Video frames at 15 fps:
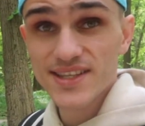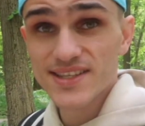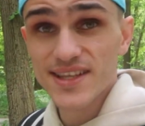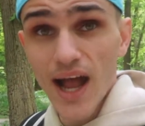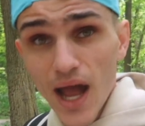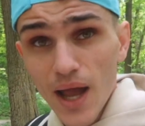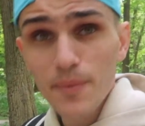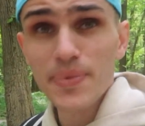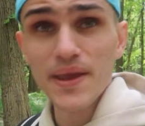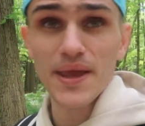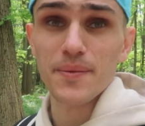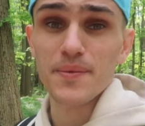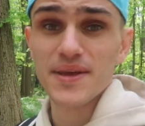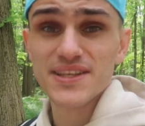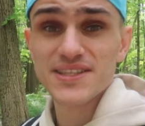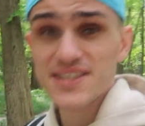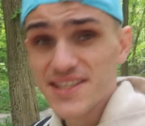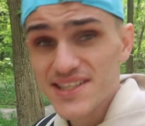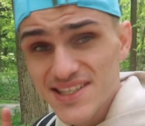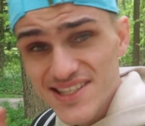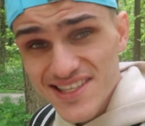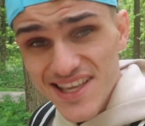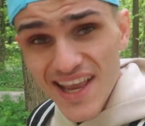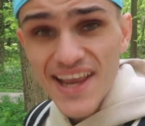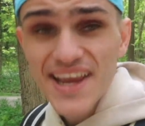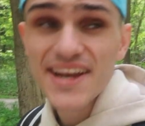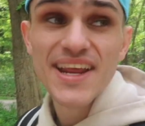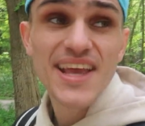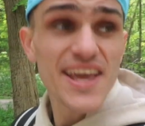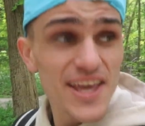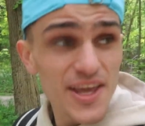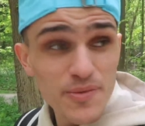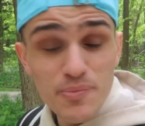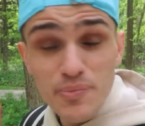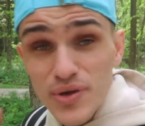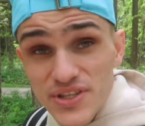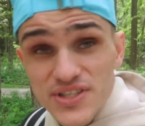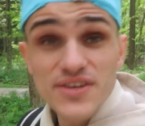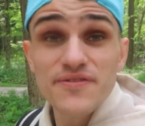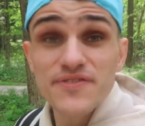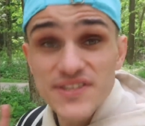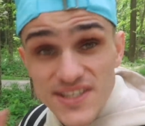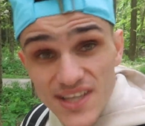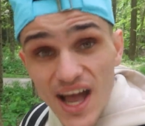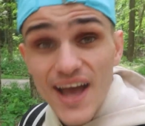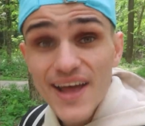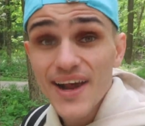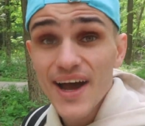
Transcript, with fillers: stop him. It's insane. He puts a facade